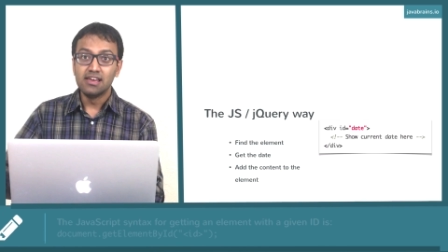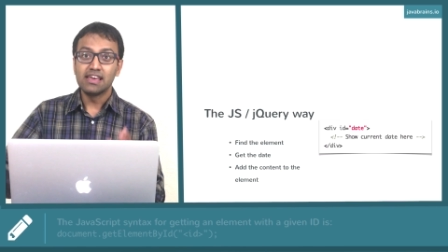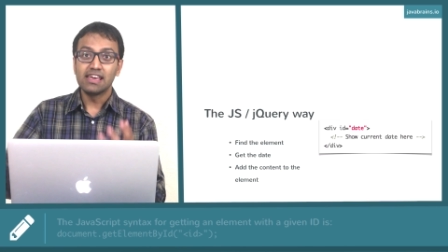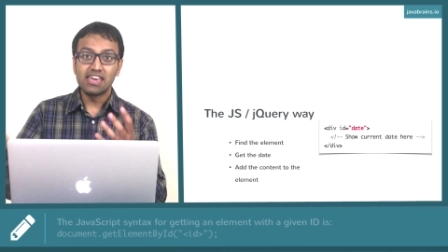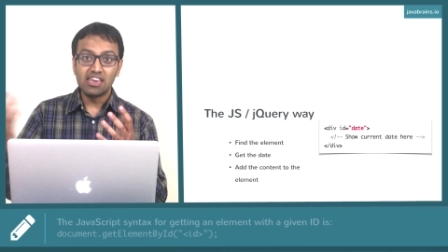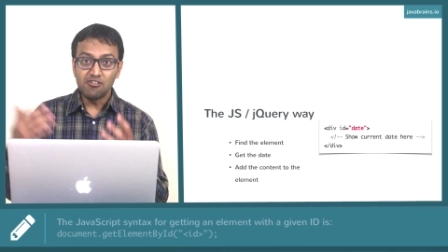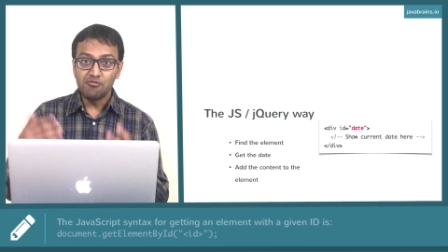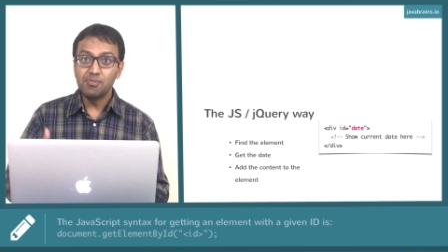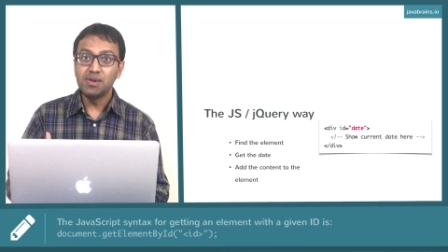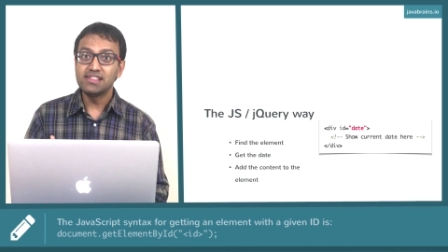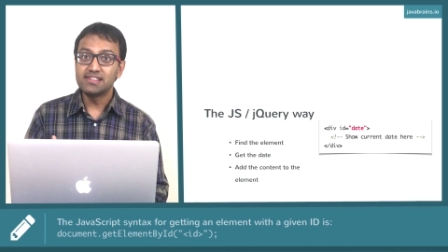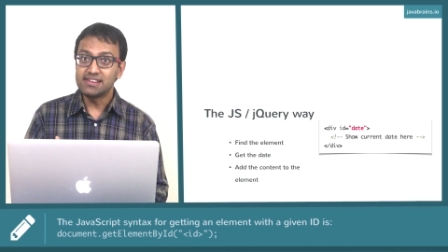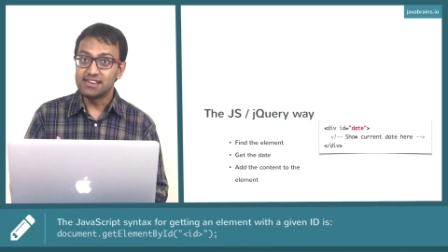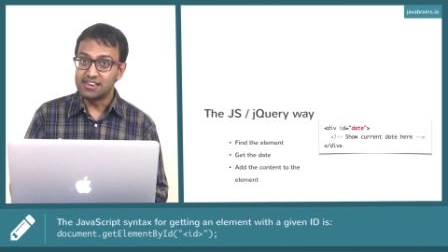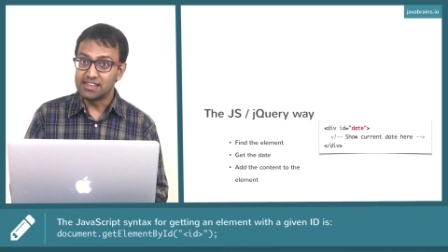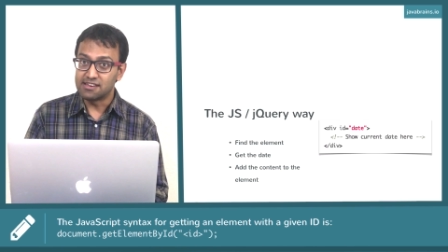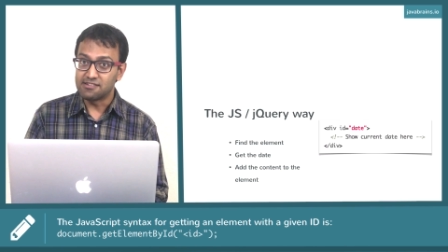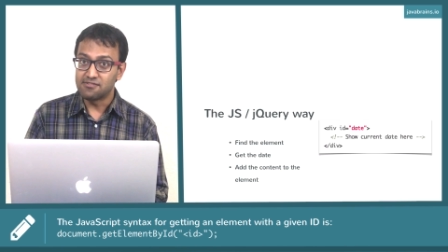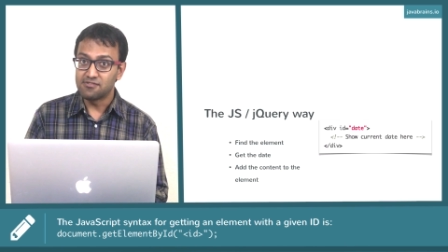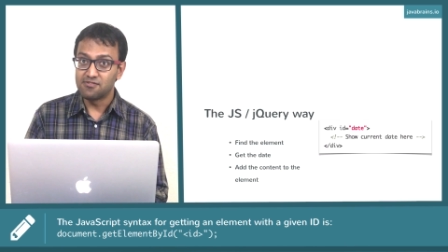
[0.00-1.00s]
give me the
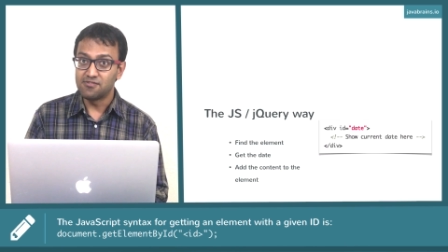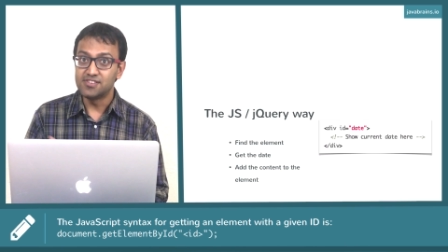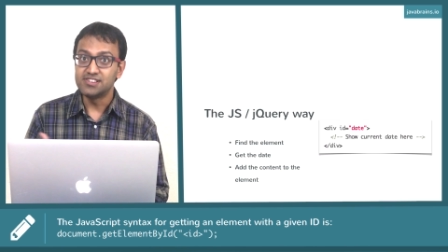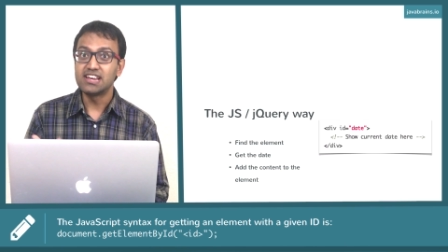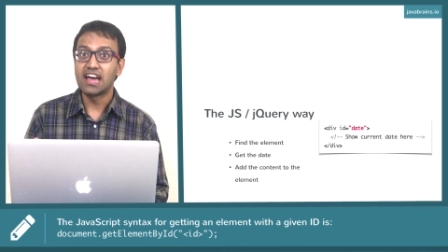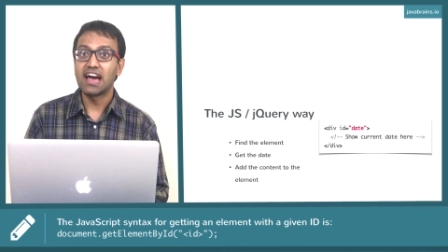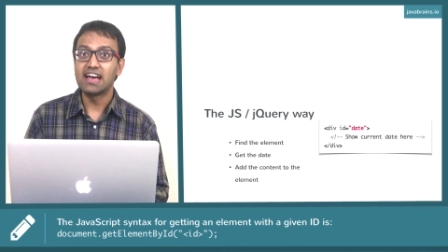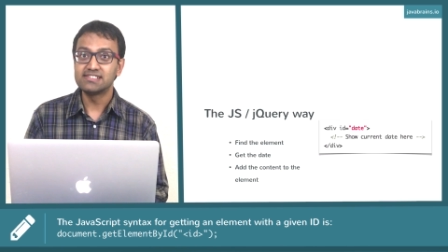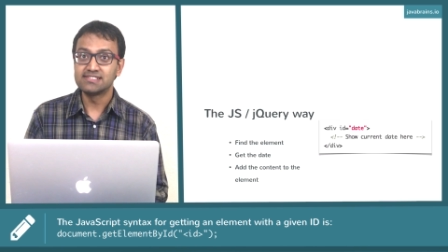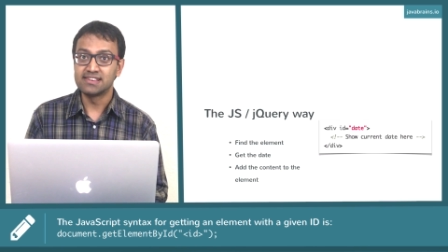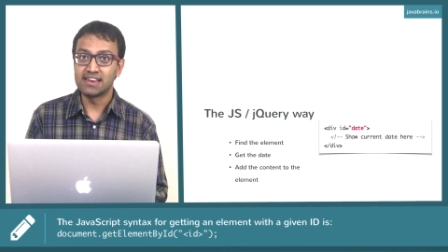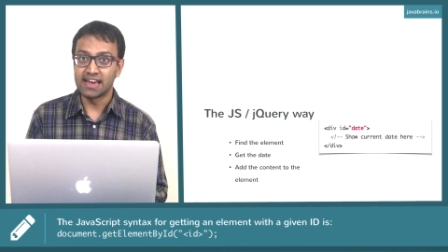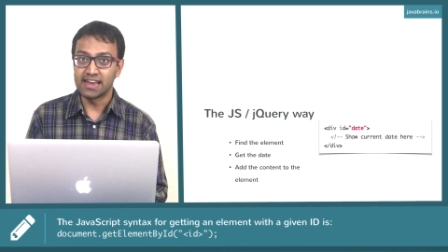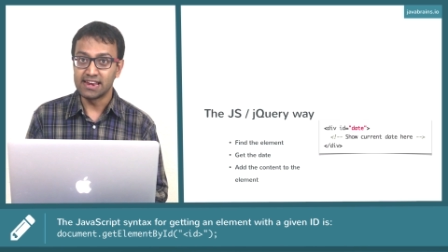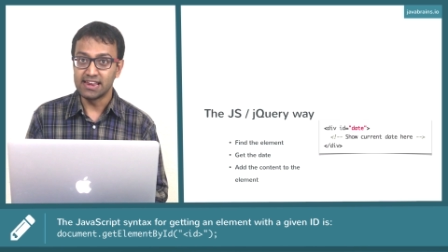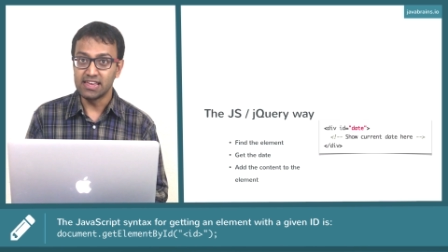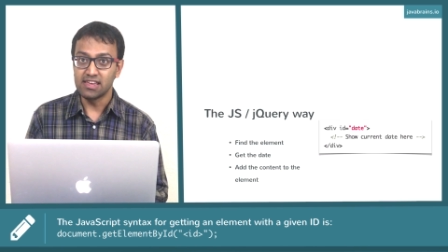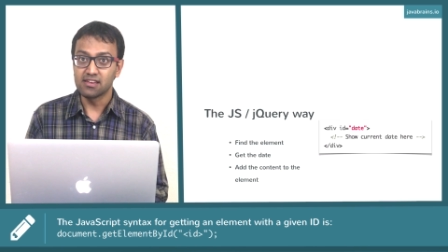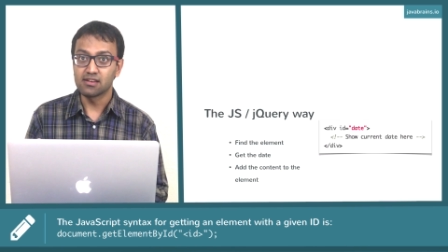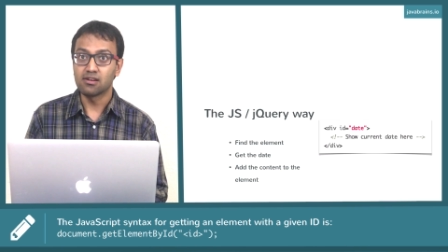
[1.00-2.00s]
div which has an
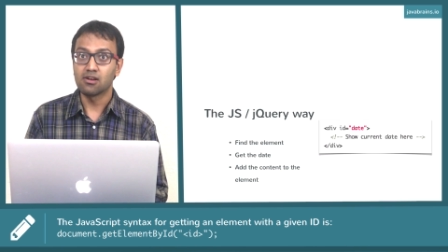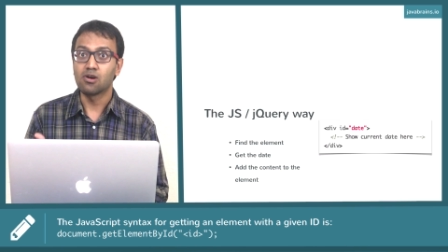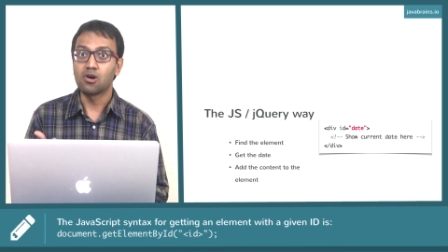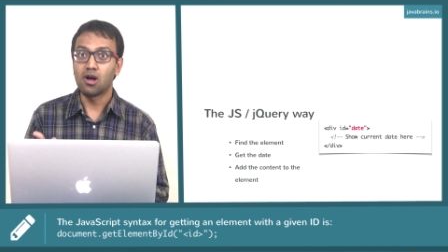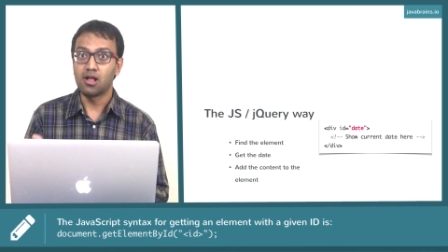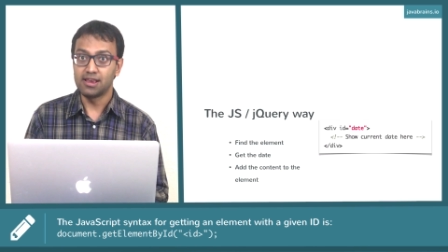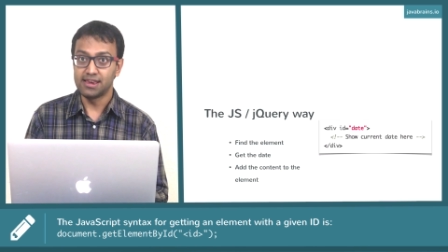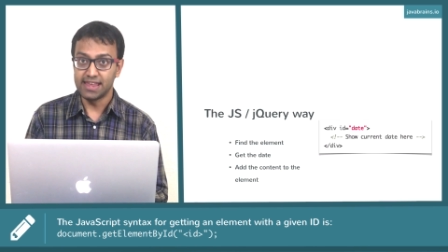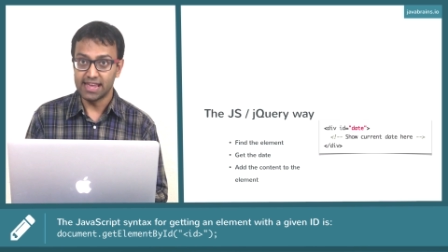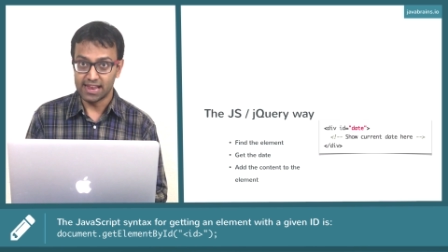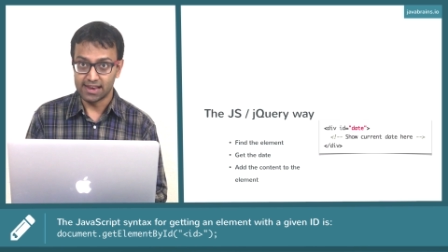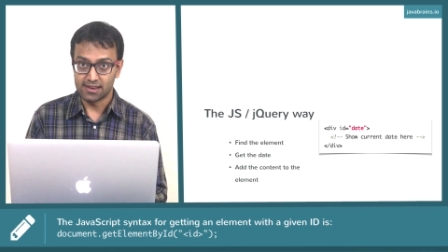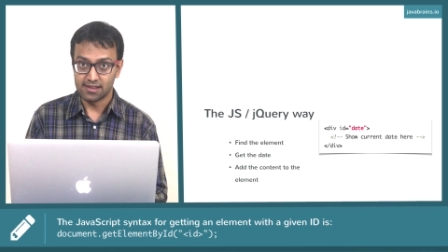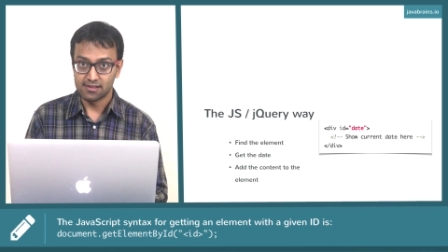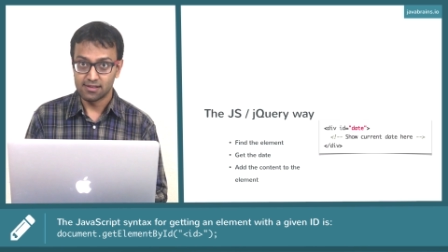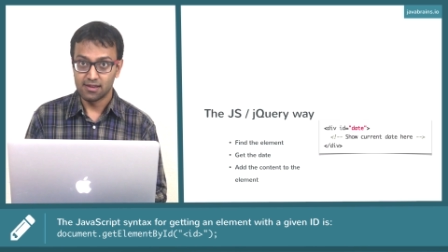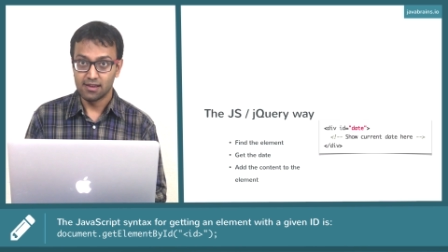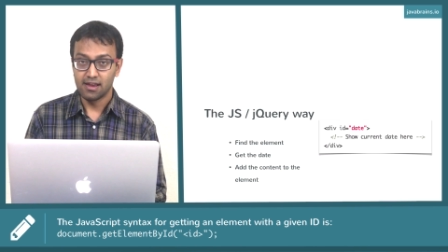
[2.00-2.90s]
ID called date.